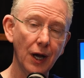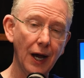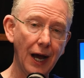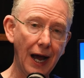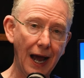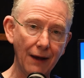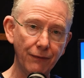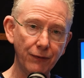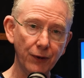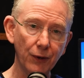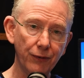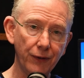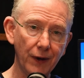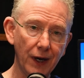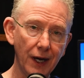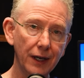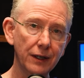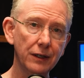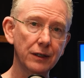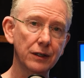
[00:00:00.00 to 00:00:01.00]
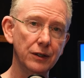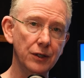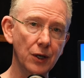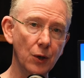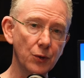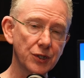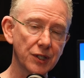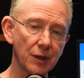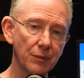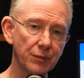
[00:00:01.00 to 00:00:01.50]
I feel fine,
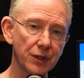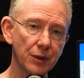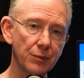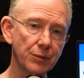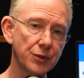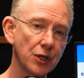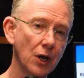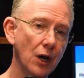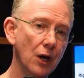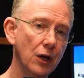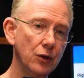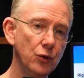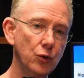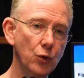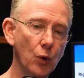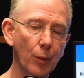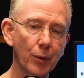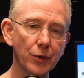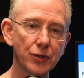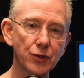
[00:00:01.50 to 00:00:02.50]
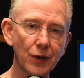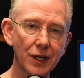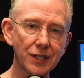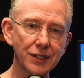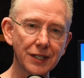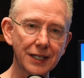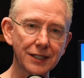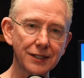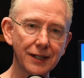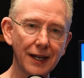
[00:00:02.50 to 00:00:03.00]
no symptoms, normal stress
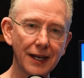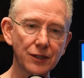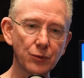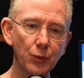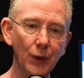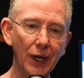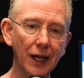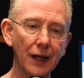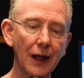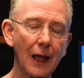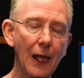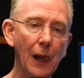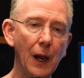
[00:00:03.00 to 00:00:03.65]
test last week.